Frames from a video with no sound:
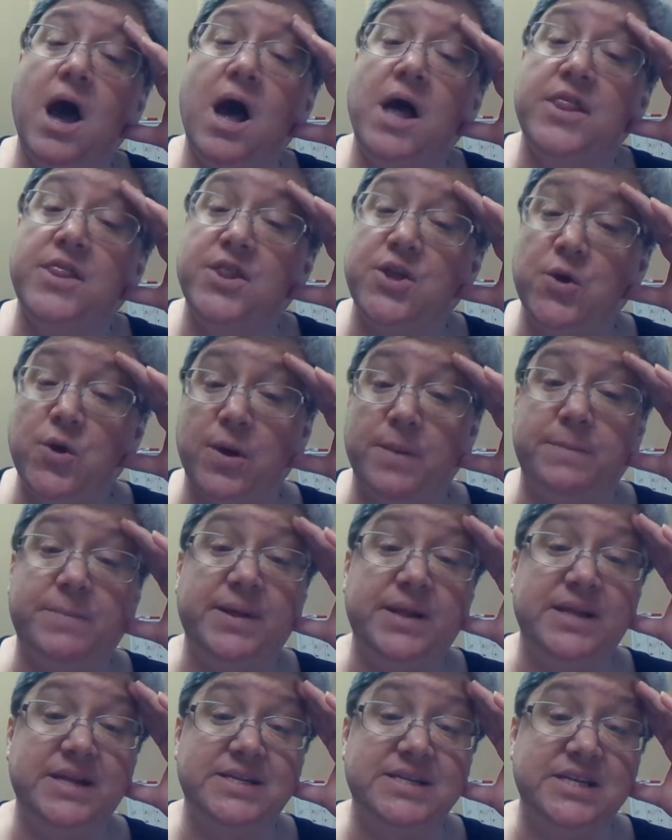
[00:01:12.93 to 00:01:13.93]
Their
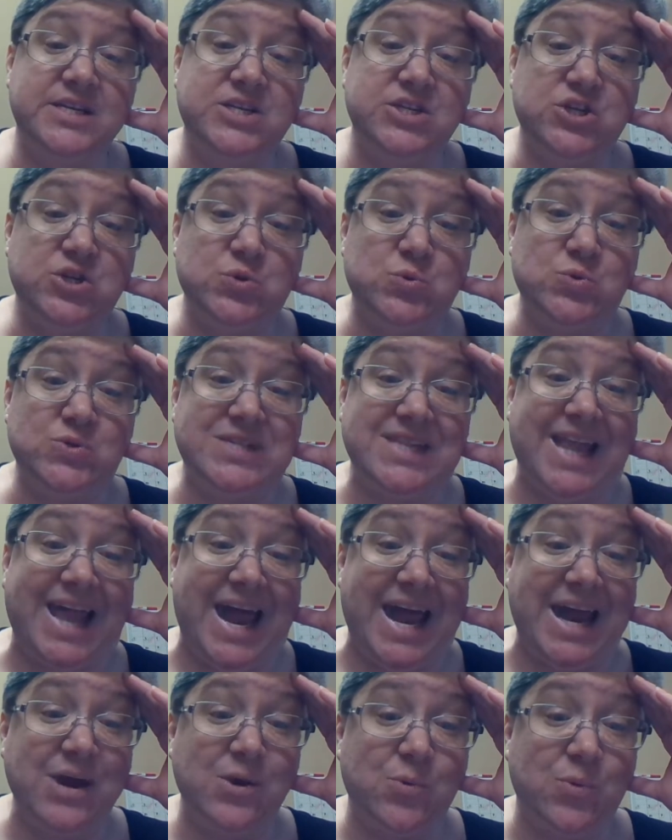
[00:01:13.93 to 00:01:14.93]
ability to use
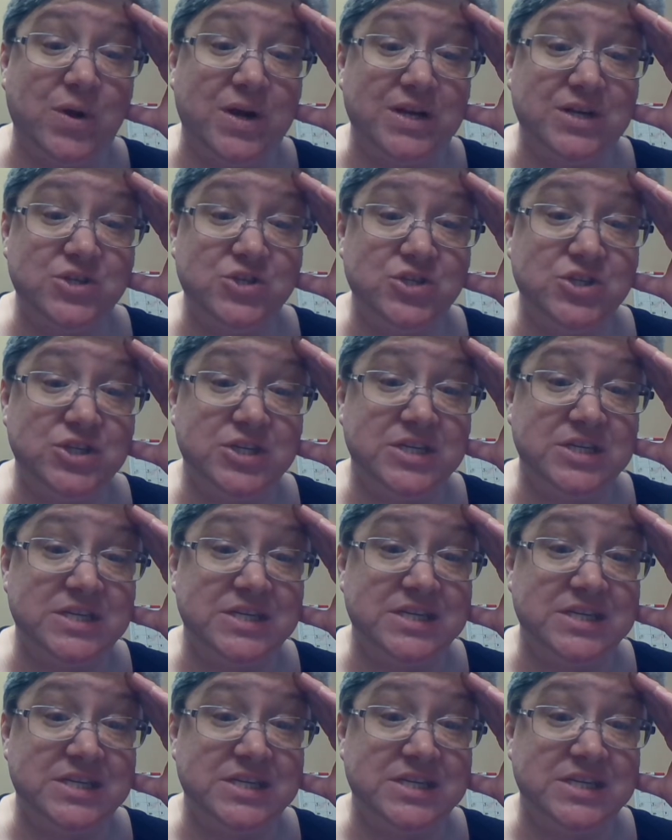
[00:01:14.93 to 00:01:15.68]
language,